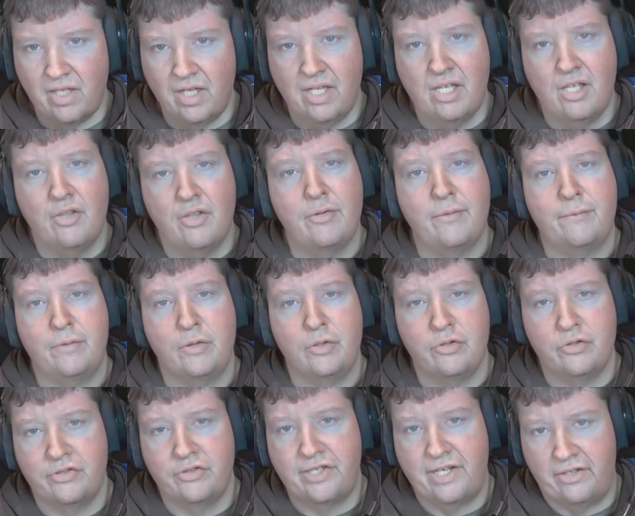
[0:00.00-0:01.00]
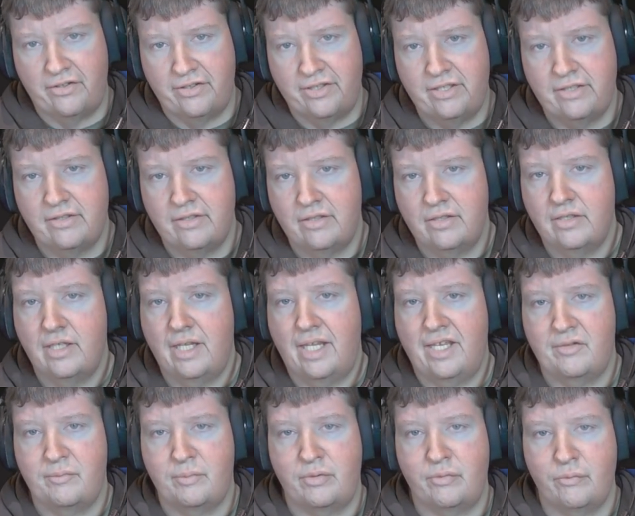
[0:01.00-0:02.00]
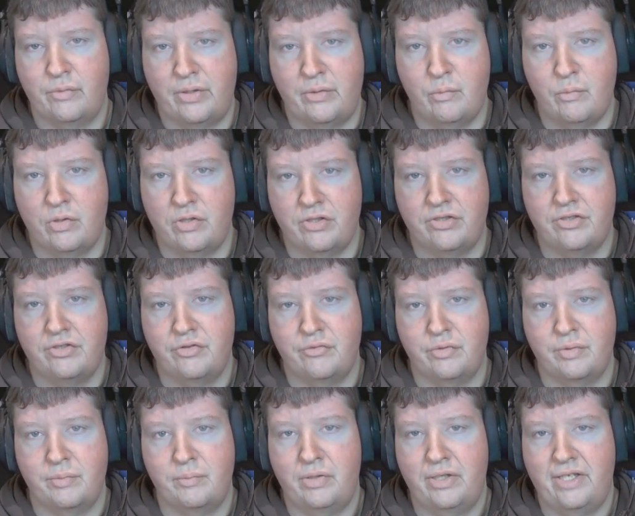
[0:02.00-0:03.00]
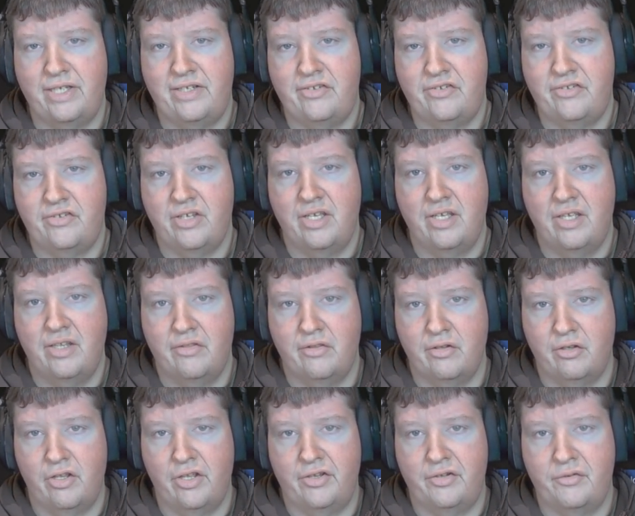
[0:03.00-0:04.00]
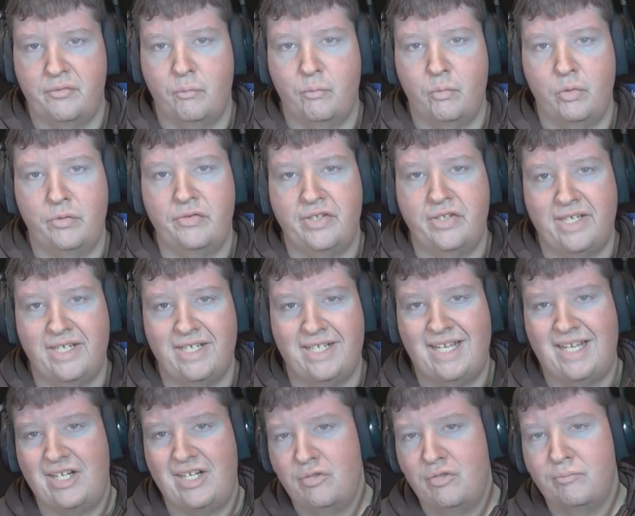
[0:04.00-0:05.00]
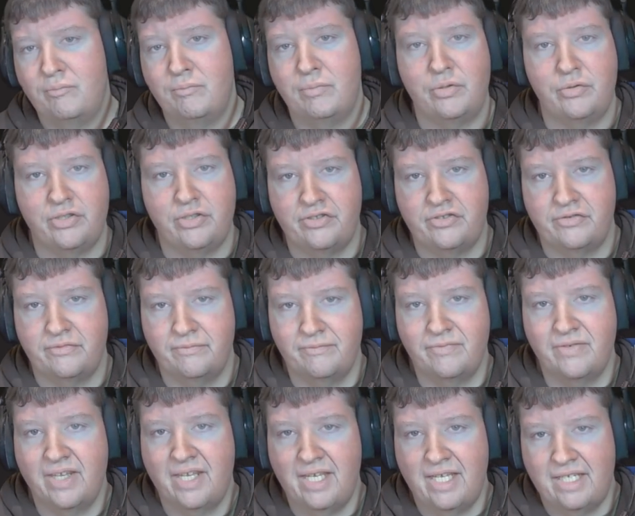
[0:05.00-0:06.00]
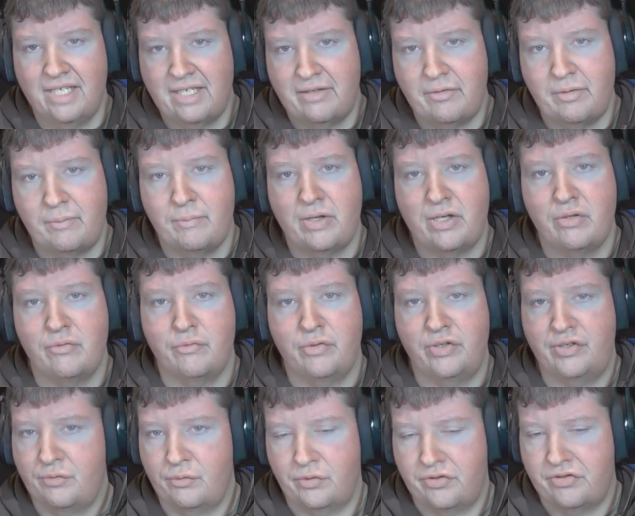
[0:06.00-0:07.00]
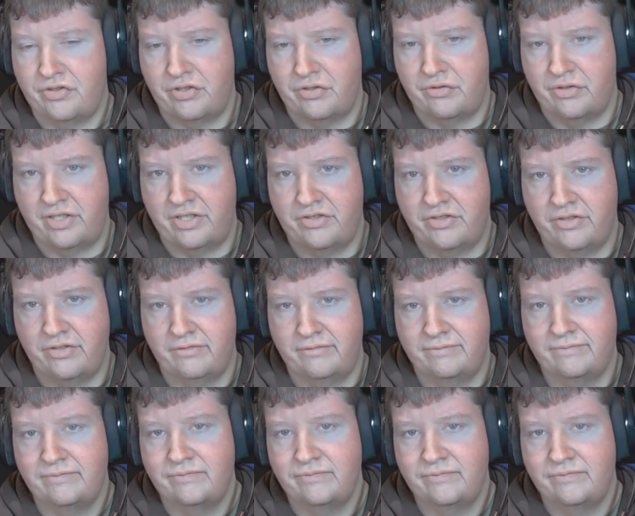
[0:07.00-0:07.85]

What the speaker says: The Furrer talent has been reworked to replace the lost Wolf's Head Helm bonus, giving better resource generation.